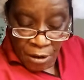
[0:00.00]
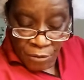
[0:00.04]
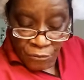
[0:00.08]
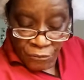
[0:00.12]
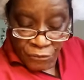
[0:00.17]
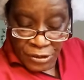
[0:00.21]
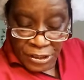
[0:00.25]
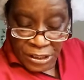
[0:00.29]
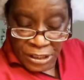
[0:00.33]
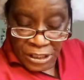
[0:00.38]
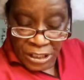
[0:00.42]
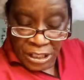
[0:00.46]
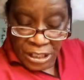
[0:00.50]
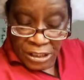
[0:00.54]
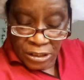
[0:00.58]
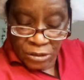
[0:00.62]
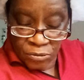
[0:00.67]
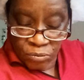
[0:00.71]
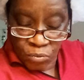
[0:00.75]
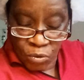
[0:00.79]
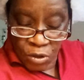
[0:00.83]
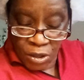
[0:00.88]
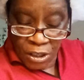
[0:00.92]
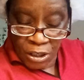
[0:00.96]

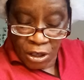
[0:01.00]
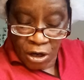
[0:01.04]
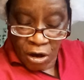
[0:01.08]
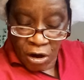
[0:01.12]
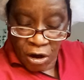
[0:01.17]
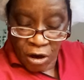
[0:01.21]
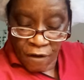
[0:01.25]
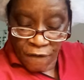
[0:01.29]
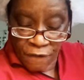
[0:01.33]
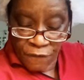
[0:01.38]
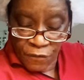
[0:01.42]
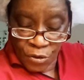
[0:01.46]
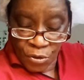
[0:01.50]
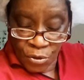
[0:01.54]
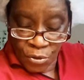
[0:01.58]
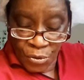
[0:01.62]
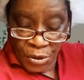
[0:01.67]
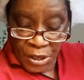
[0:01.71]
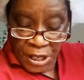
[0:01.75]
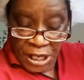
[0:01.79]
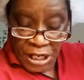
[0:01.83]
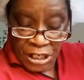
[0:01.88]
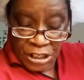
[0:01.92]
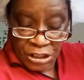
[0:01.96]
resist what
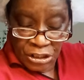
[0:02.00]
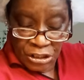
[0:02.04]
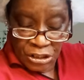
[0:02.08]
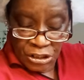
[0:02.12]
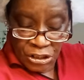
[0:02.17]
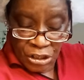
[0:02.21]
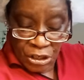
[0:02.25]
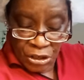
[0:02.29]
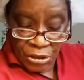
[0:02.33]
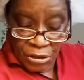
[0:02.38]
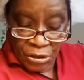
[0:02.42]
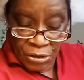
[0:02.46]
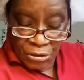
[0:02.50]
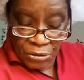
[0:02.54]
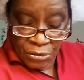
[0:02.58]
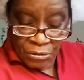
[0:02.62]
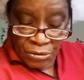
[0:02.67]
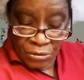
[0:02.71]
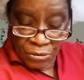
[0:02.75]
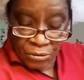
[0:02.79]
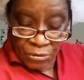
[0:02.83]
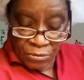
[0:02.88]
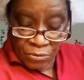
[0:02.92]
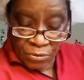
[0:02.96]
harmful and
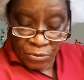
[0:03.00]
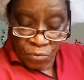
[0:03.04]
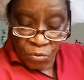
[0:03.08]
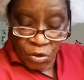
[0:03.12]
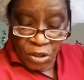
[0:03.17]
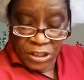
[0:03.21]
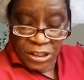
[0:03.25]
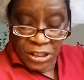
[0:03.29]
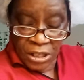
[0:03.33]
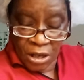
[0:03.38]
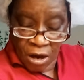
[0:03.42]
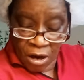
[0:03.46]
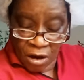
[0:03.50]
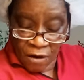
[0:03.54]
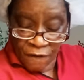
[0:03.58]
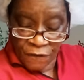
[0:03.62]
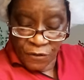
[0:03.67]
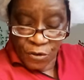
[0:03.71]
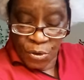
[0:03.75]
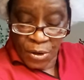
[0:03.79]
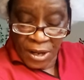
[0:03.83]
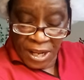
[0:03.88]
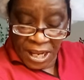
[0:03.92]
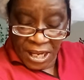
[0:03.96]
discern what's
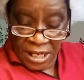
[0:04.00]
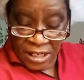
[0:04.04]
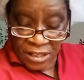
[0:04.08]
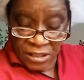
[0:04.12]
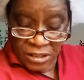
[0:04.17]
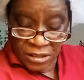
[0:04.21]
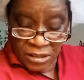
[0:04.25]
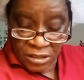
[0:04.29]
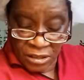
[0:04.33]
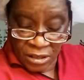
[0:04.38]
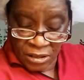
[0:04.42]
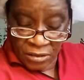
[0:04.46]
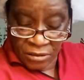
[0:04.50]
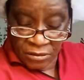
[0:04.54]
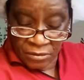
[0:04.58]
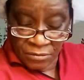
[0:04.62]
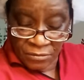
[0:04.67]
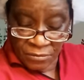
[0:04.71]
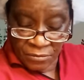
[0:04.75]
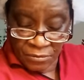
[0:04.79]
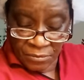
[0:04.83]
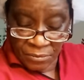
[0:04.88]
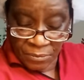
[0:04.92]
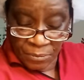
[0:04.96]
harmful and
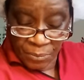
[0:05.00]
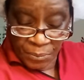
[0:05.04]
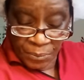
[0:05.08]
discern